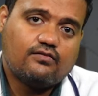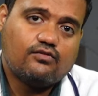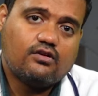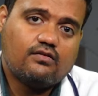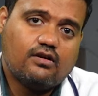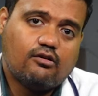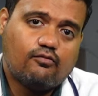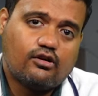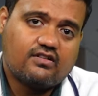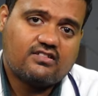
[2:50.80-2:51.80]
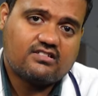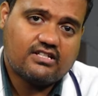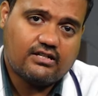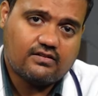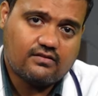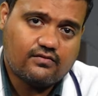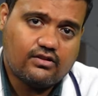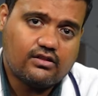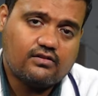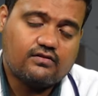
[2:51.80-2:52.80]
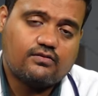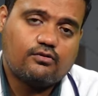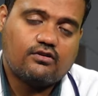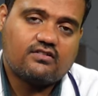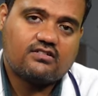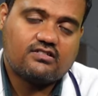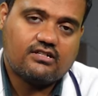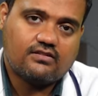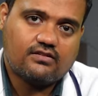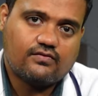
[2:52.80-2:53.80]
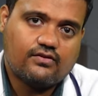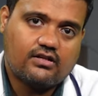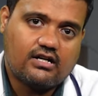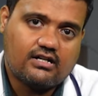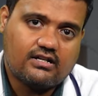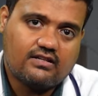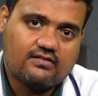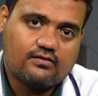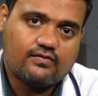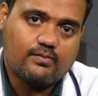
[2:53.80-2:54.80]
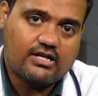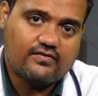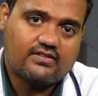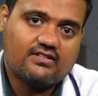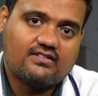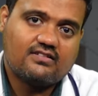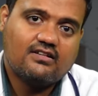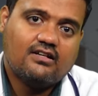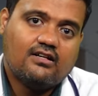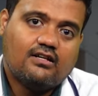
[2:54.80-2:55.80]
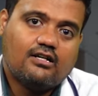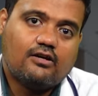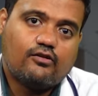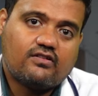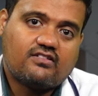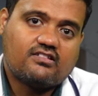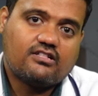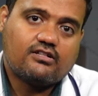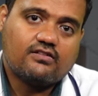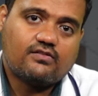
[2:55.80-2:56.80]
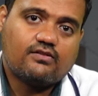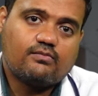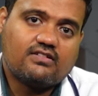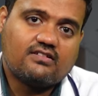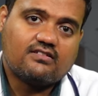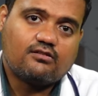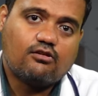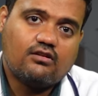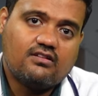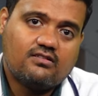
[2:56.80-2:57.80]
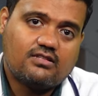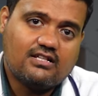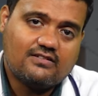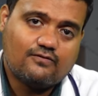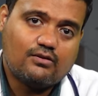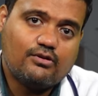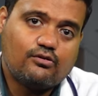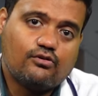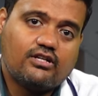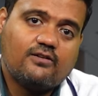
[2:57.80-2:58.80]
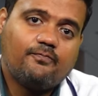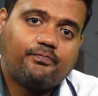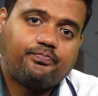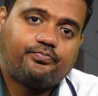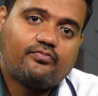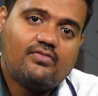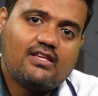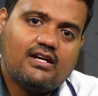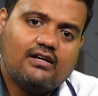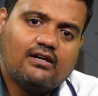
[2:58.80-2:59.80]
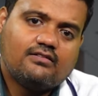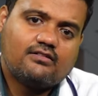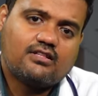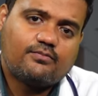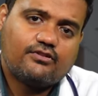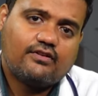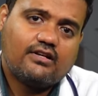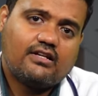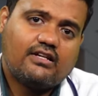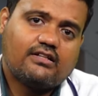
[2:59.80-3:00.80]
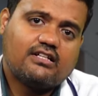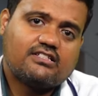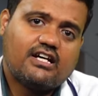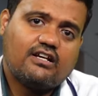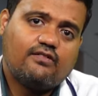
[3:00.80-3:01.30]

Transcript: involved what is the status of the nerves what is the status of the arteries of the blood vessels uh, what is the status of the muscles all these things will be noted so subsequently the child